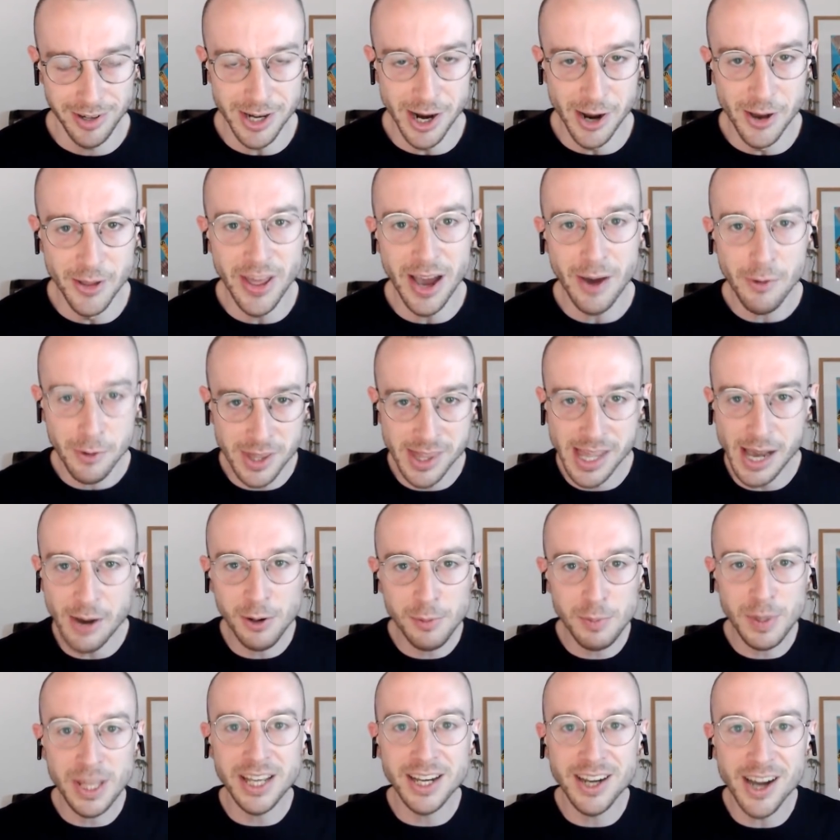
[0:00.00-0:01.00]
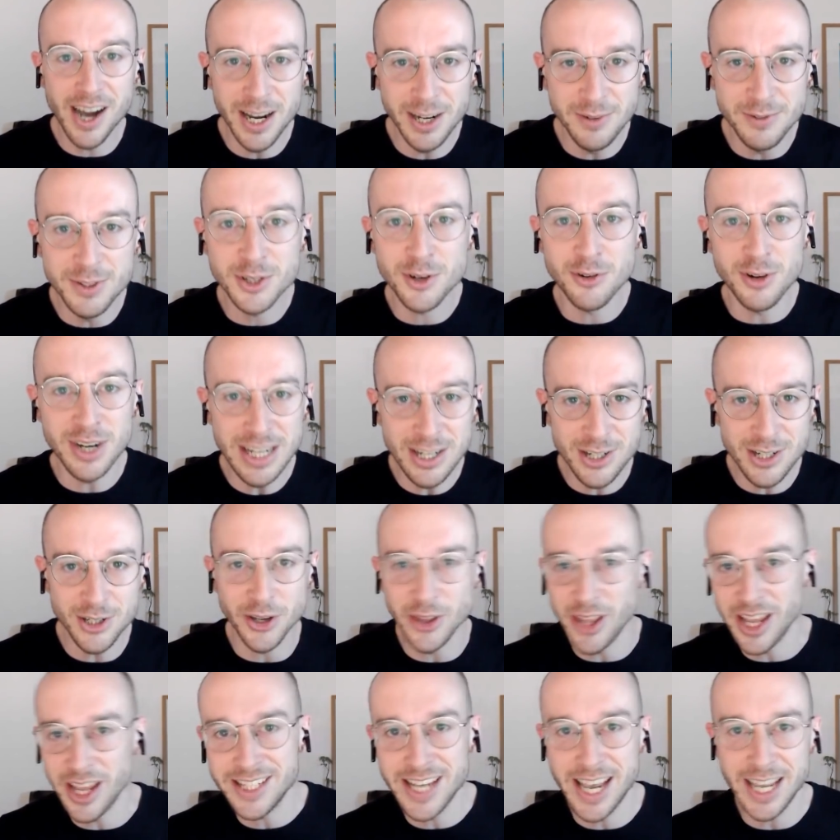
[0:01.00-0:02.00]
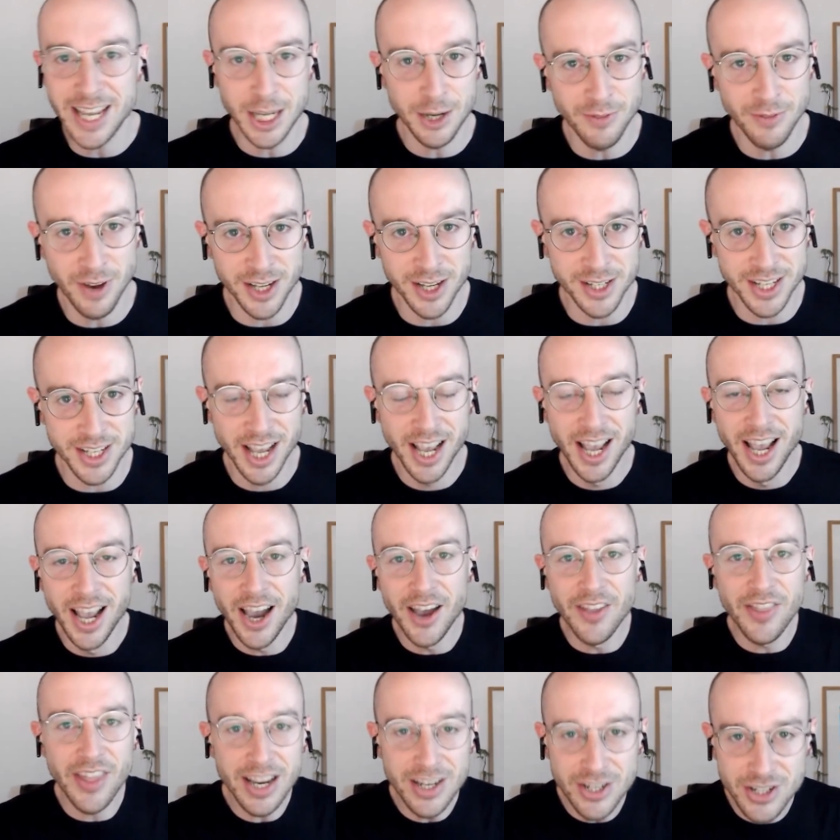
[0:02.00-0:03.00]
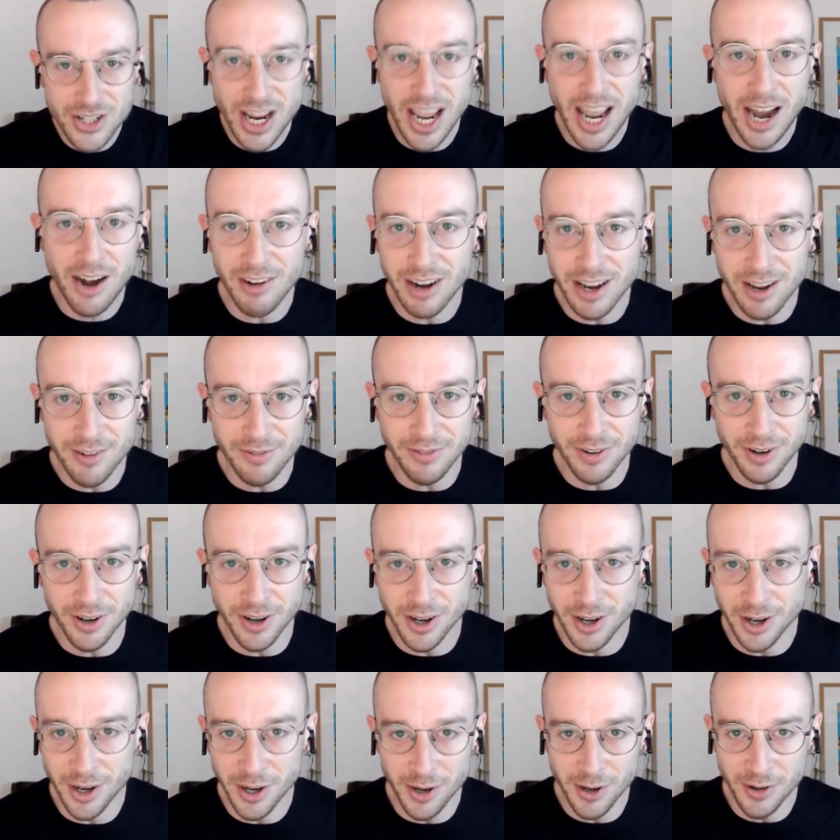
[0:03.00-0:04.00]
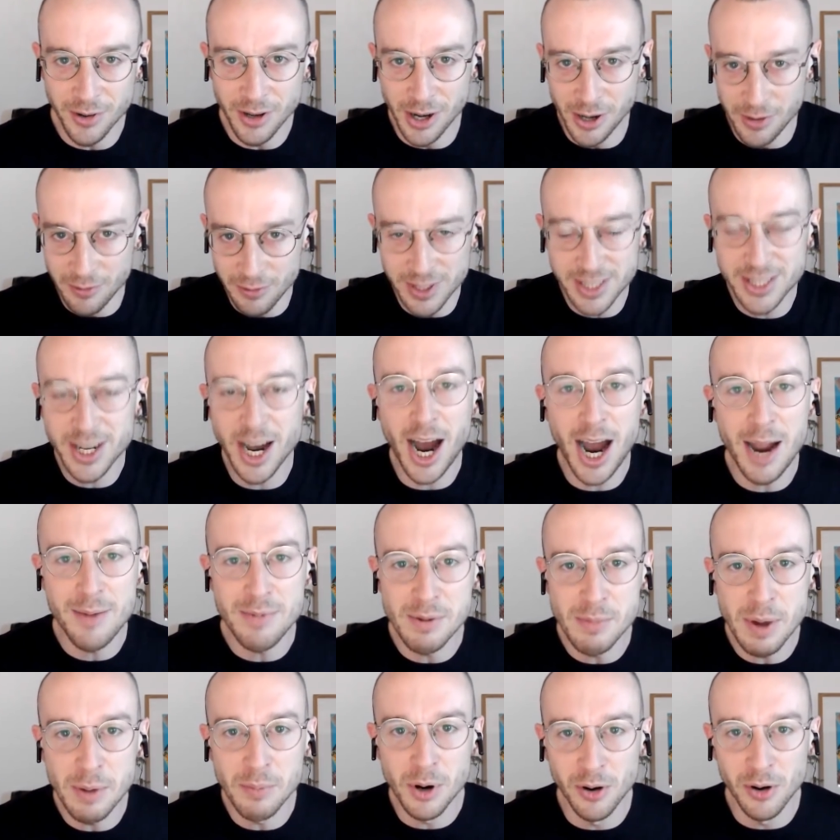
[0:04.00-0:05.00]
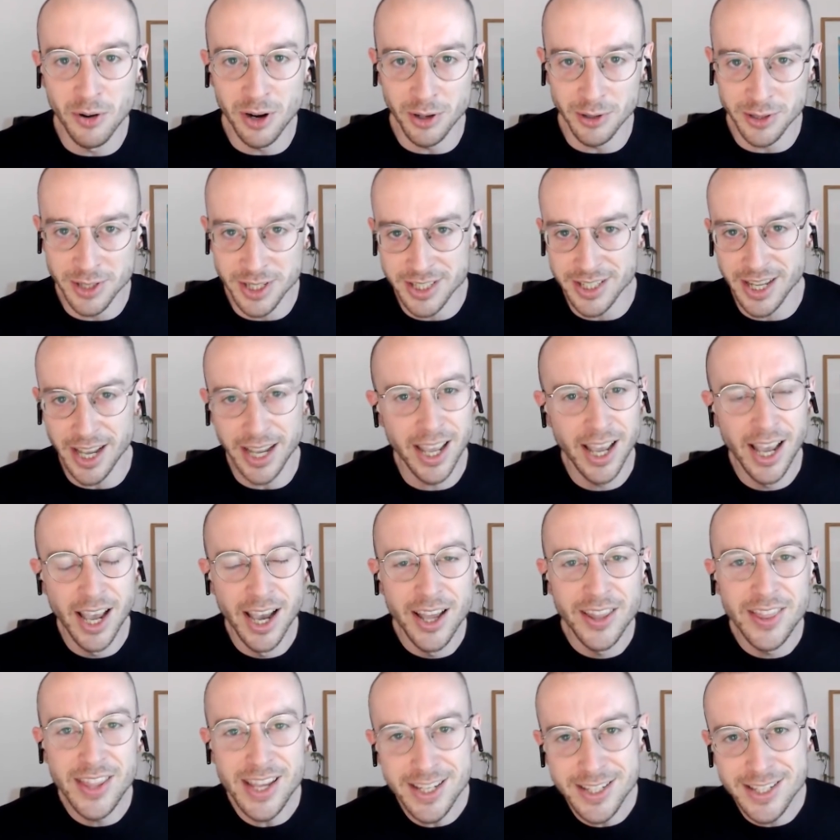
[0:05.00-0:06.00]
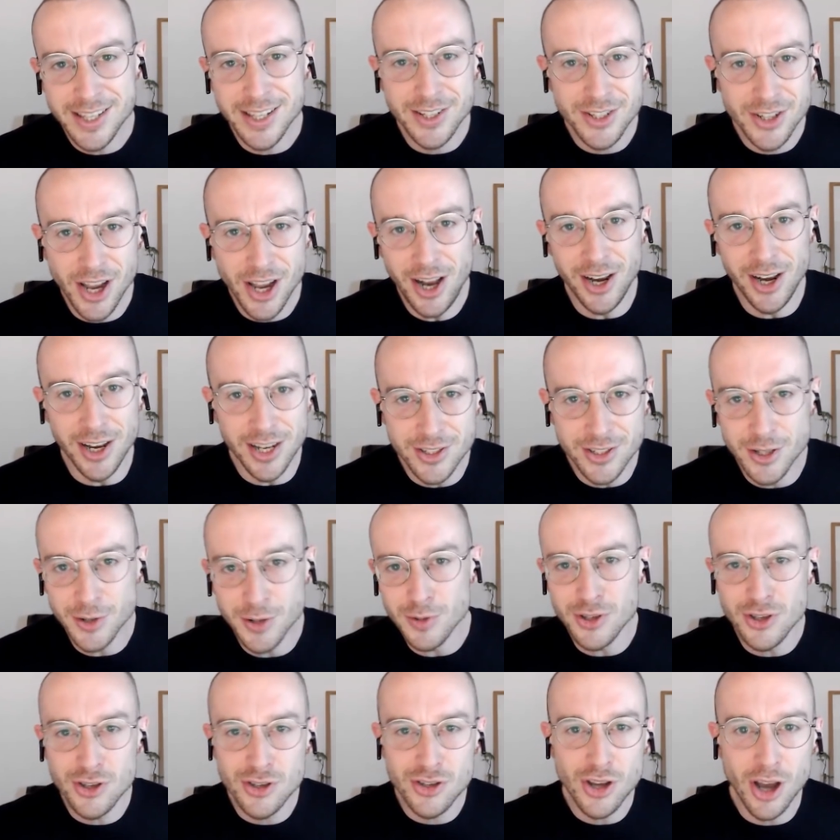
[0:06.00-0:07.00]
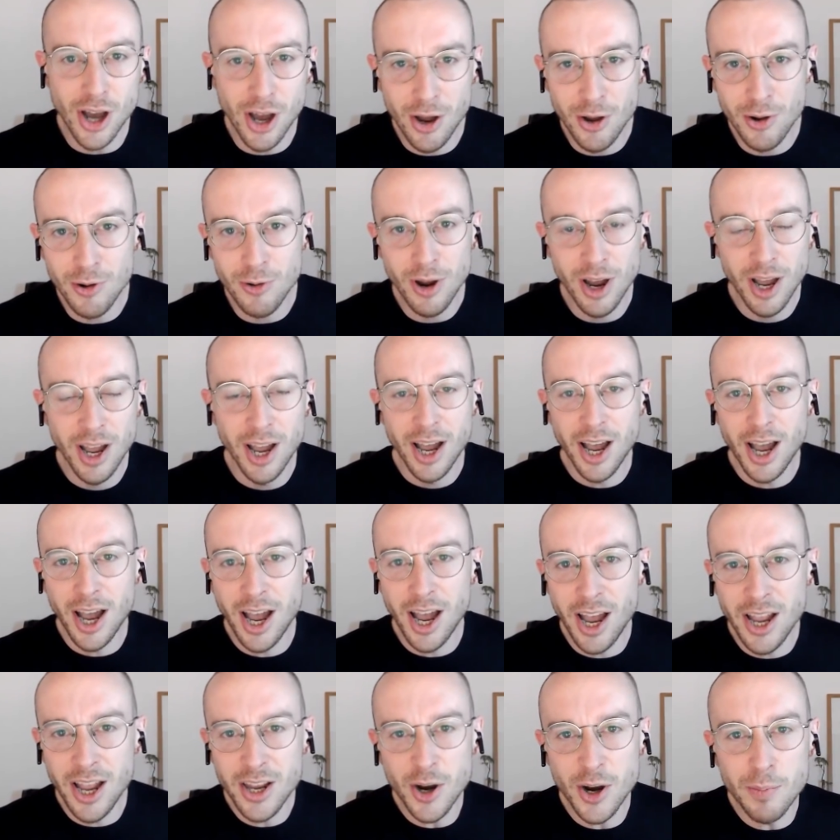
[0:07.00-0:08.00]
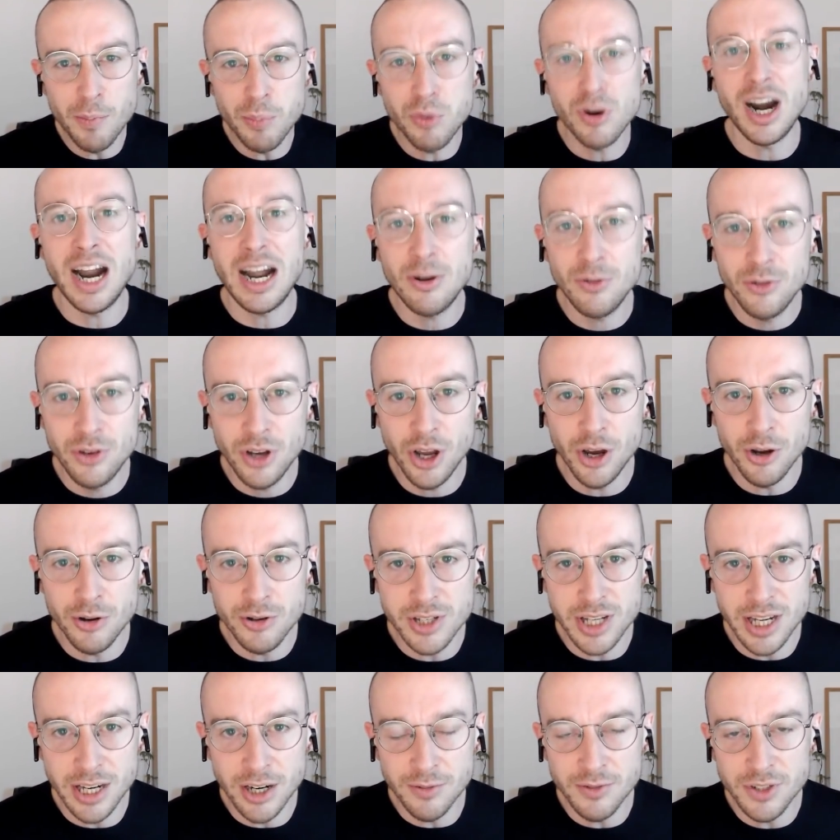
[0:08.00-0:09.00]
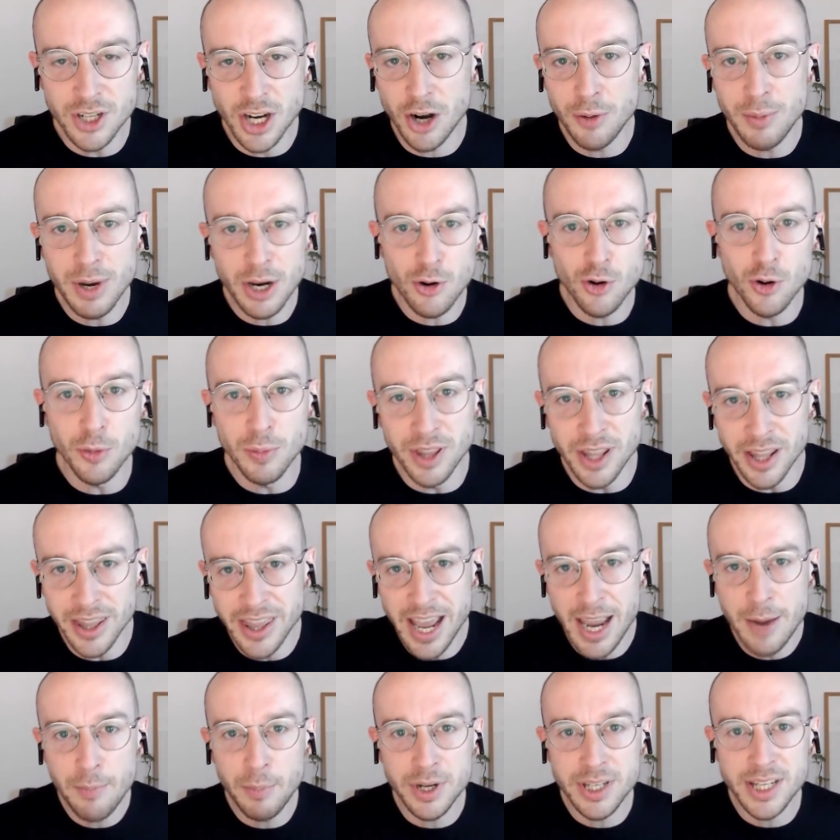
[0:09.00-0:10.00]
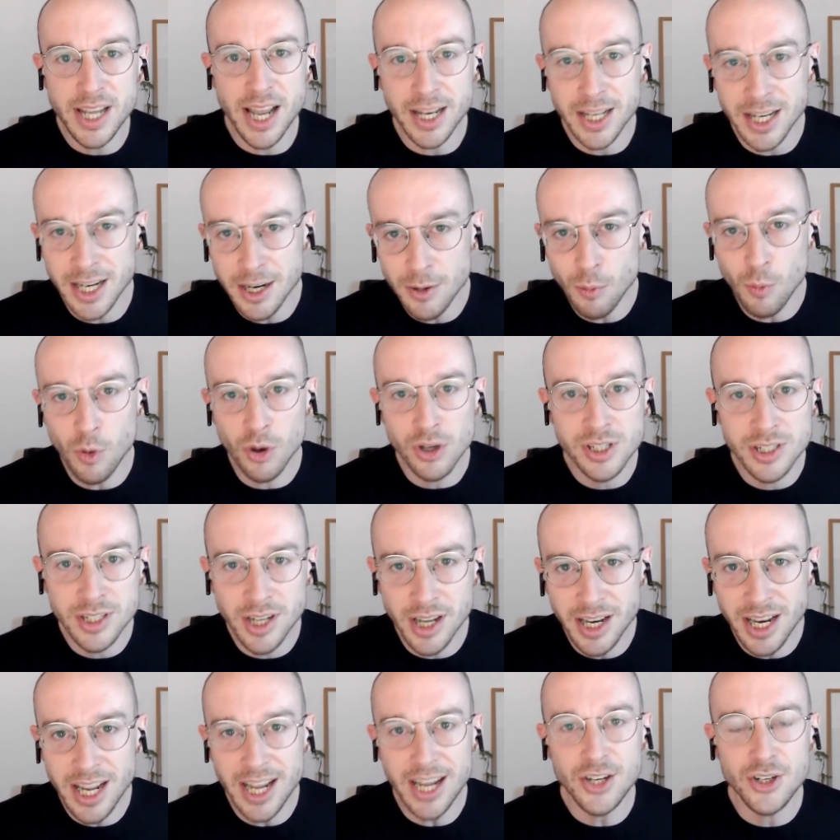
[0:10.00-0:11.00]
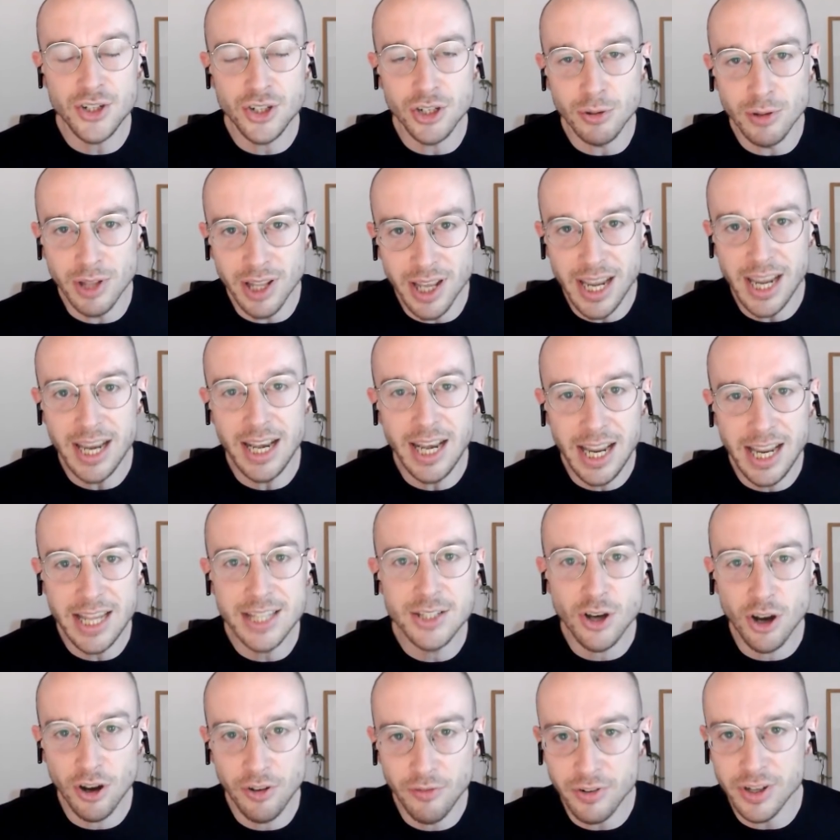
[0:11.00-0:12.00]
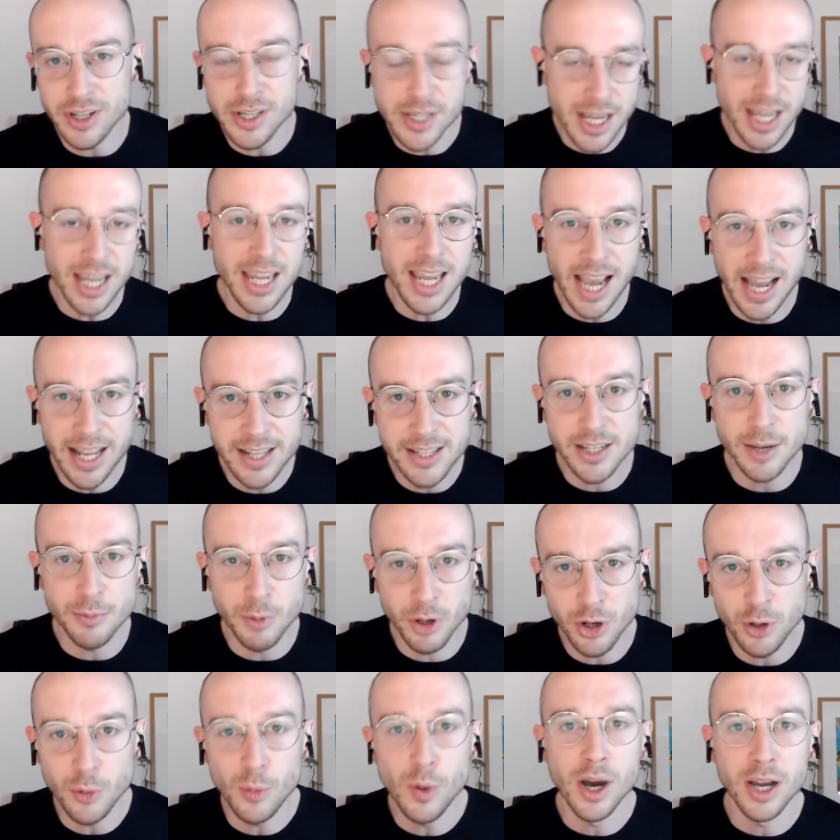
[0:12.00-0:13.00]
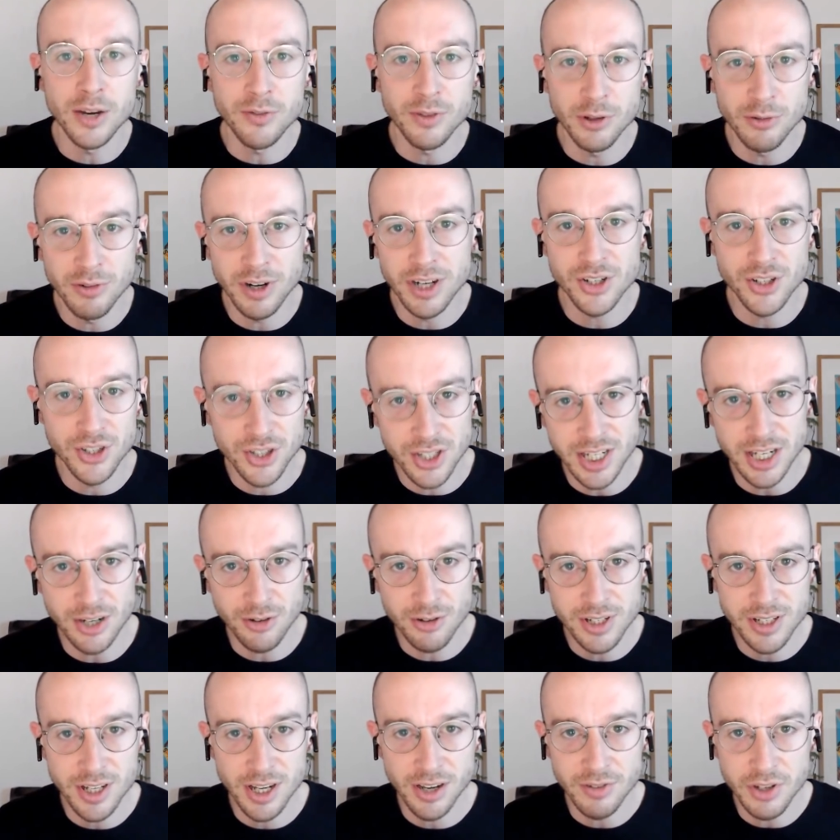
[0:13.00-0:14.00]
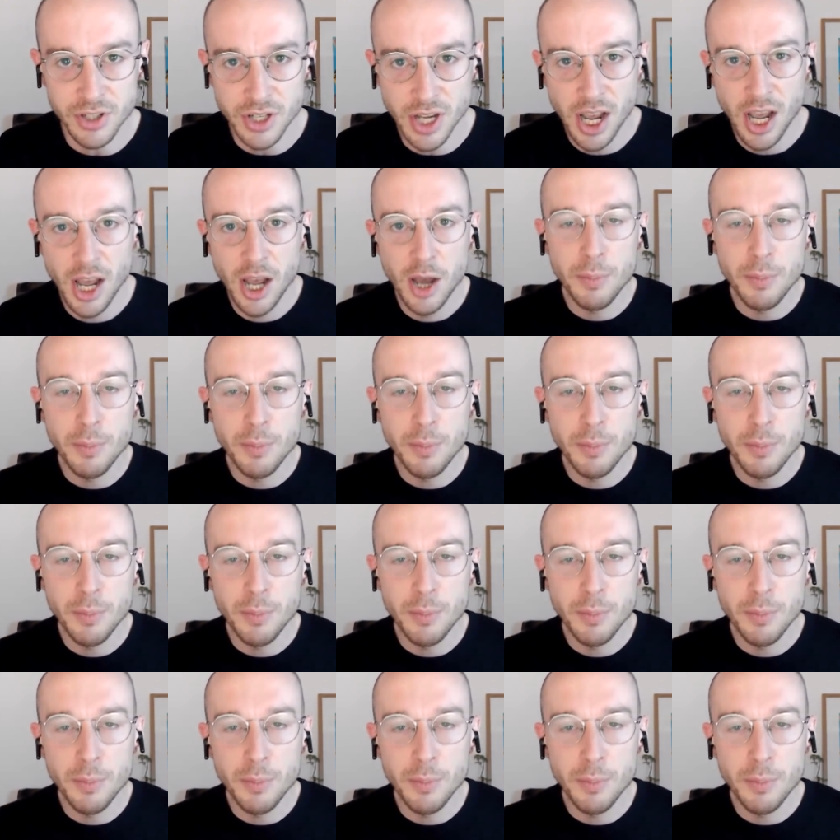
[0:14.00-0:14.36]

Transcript: You know, that would be the kind of screenshot they take of us, and they share it for, you know, for time immemorial to say, these are the journalists who are so, you know, brown-nosing of Jeremy Corbyn that they pretended it wasn't an issue that in his office he had someone who worked for the Russian Secret Service.